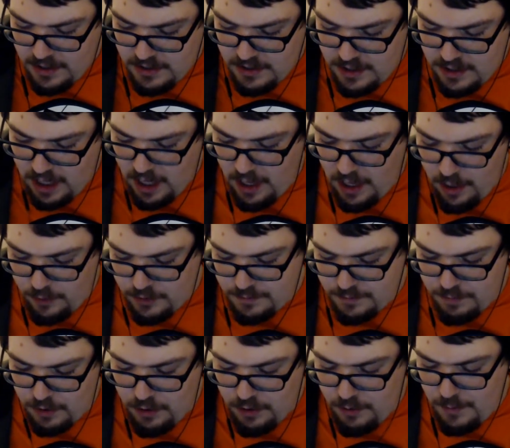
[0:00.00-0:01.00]
Tayo's
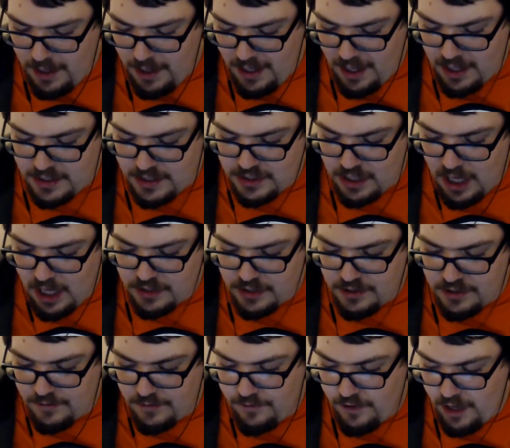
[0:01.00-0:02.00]
blooming starts
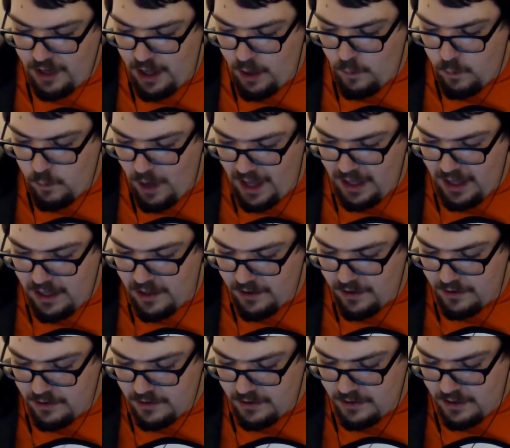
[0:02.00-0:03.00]
to fully
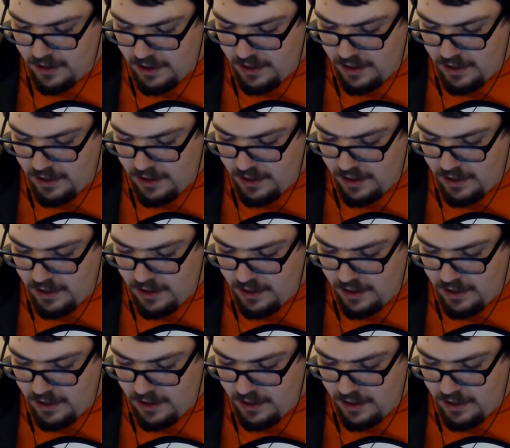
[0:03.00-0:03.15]
awaken.